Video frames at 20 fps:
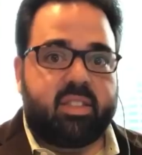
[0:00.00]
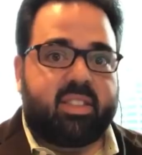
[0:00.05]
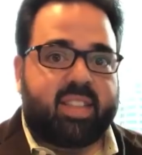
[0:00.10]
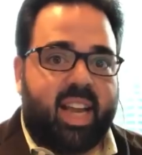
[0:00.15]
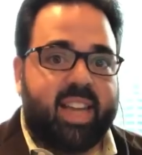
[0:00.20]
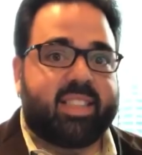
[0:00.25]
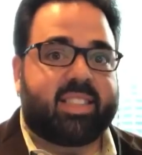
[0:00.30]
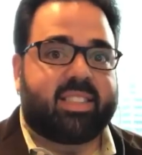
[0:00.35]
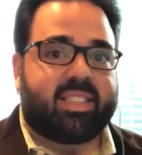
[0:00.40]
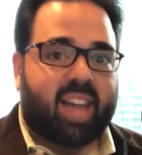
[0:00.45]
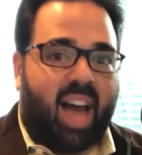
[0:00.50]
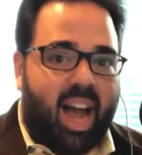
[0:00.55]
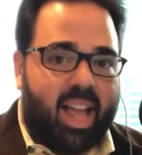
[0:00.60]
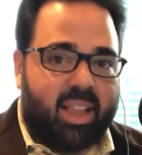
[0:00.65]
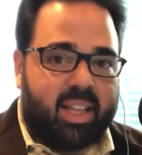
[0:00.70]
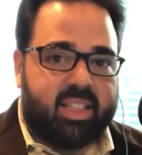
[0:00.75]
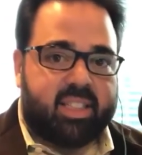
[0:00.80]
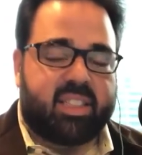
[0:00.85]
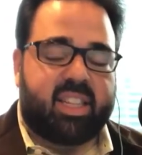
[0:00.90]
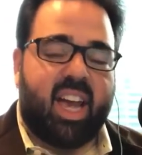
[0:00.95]
stay
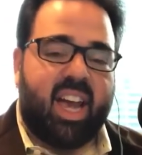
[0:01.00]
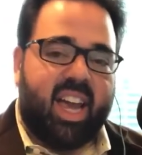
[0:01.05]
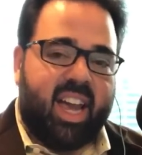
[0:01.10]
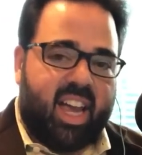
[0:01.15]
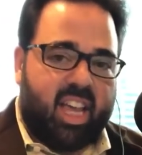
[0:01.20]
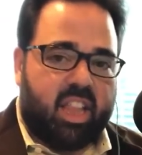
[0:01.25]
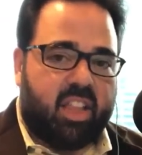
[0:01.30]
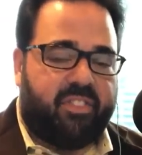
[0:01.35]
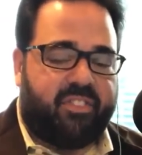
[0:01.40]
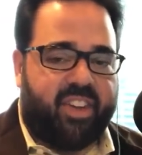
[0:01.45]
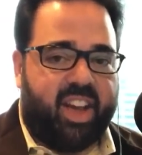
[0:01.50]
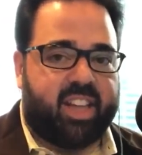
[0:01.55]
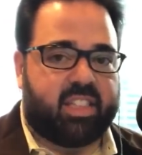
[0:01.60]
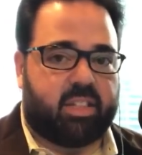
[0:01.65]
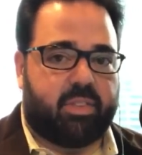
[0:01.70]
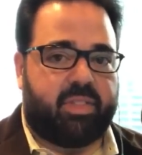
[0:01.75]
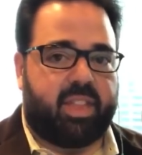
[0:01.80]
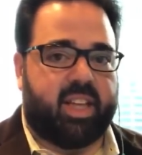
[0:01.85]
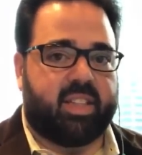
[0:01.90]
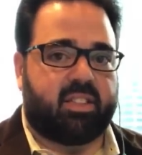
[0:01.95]
silent in the
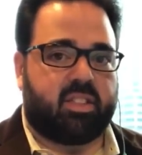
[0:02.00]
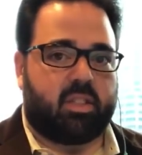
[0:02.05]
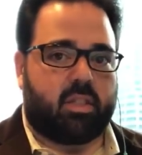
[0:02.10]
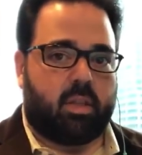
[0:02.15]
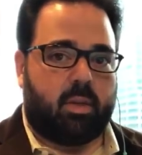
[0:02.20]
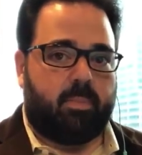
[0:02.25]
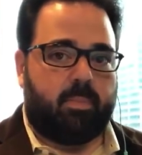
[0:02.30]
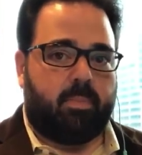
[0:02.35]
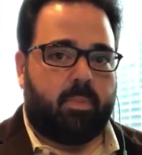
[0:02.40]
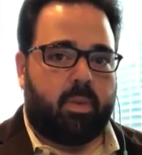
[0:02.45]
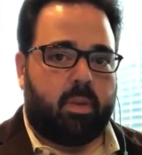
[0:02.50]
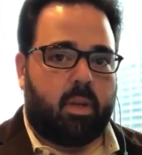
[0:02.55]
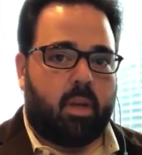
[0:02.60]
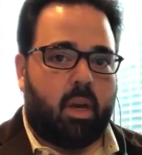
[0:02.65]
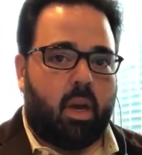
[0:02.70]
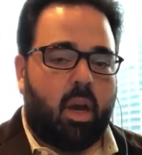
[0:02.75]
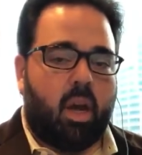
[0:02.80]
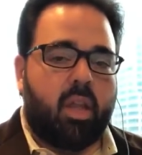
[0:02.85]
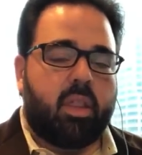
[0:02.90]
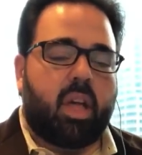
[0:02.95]
face of this?
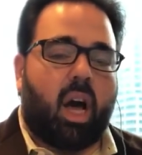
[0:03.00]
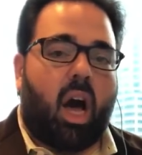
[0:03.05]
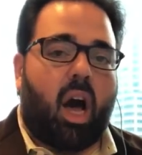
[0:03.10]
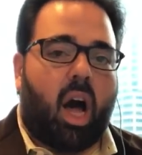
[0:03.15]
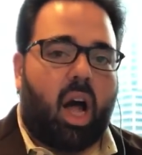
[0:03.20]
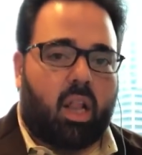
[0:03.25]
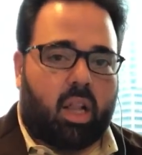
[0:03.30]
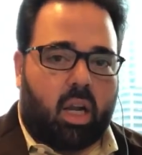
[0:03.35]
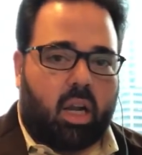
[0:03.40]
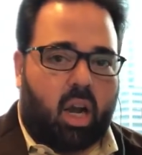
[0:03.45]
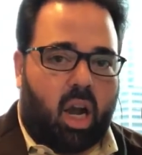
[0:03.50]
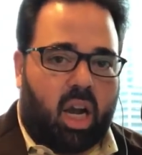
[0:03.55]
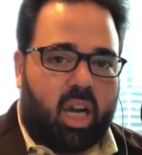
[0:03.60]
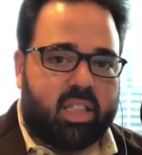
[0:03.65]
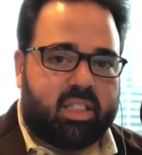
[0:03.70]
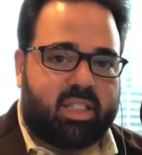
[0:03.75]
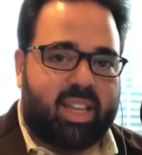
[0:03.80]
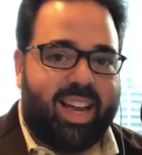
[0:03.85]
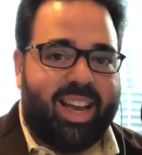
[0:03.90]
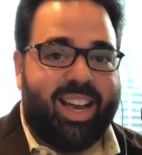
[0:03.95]
The
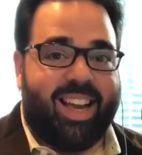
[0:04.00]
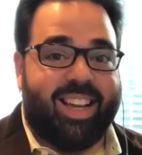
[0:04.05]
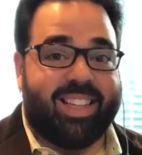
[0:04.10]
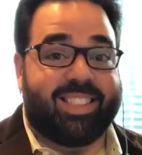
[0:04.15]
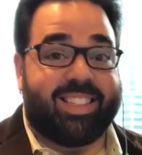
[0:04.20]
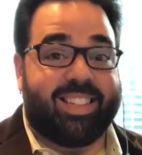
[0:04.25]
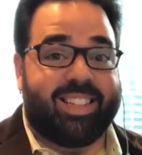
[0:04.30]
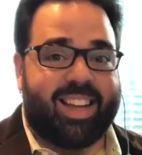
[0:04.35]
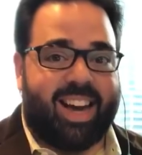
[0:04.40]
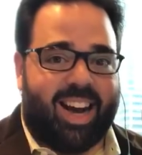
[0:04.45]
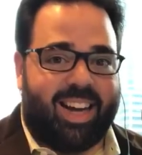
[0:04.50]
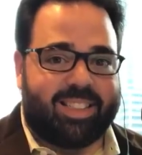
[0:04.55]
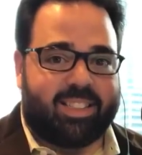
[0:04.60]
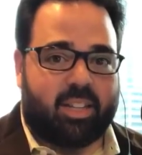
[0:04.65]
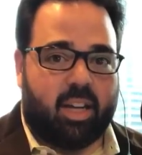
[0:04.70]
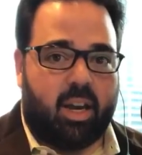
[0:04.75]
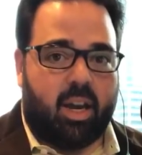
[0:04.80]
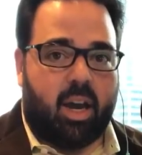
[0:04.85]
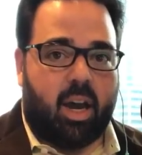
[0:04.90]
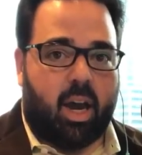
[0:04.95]
Holocaust is
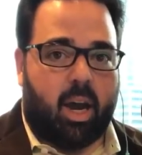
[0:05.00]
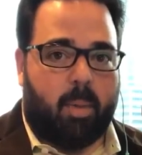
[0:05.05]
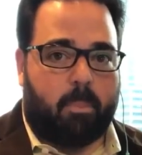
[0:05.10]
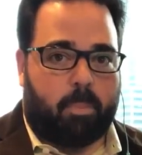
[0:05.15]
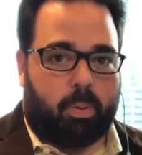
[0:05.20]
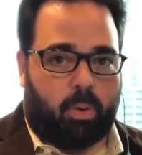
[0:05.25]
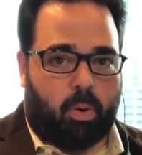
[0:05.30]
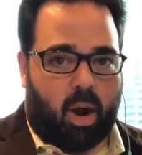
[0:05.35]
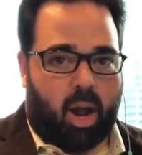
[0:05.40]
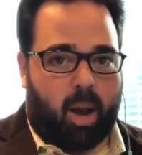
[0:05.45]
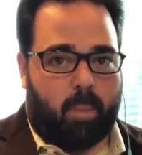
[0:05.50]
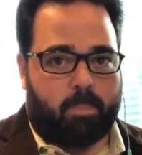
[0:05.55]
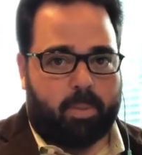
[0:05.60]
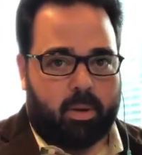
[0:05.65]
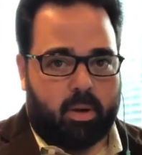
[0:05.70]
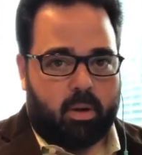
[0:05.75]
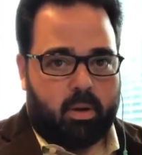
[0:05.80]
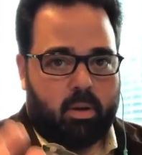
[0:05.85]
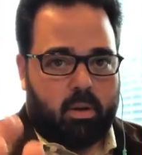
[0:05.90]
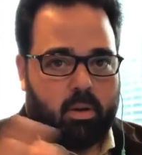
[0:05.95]
not a
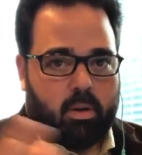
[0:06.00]
prop.